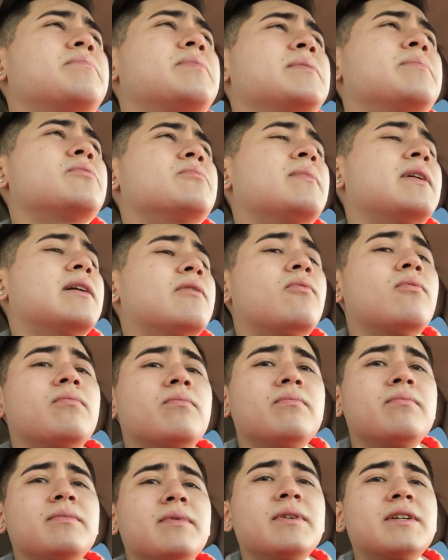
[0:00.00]
people might
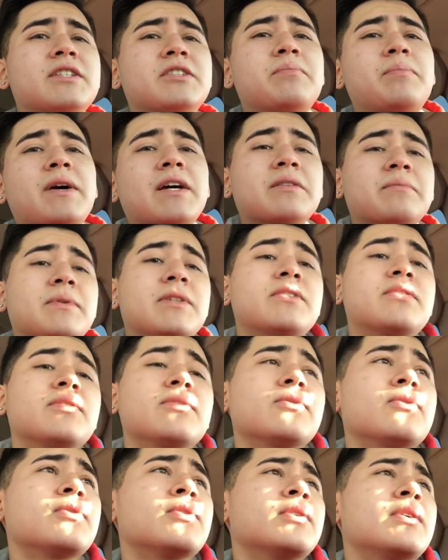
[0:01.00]
expect me
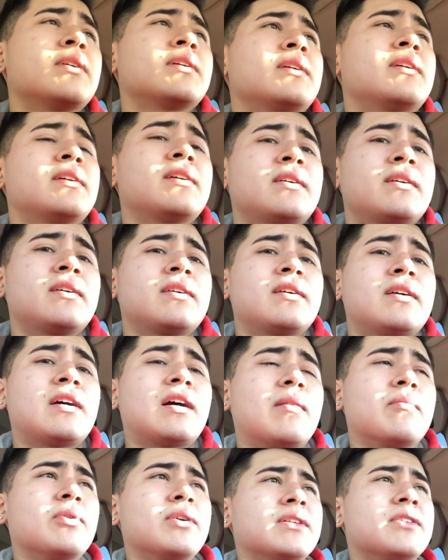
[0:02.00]
to.
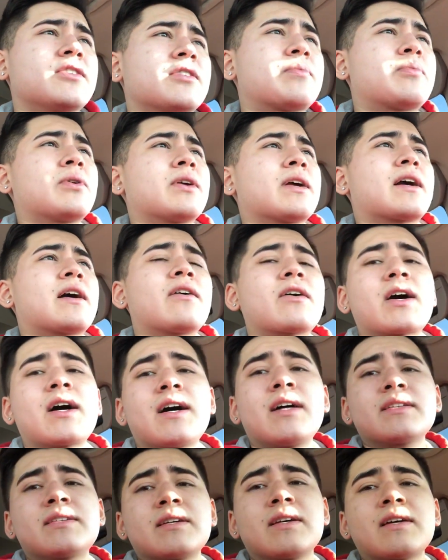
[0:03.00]
I'm really just putting out
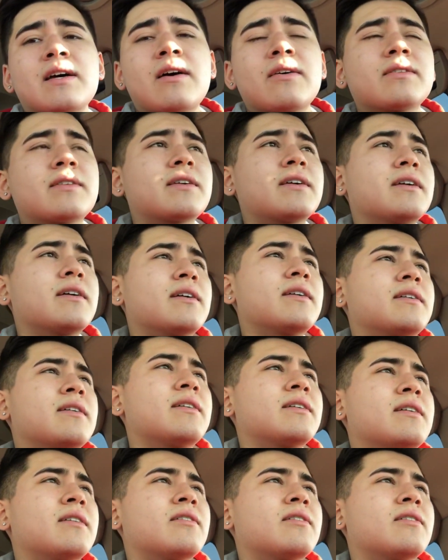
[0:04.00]
content out there,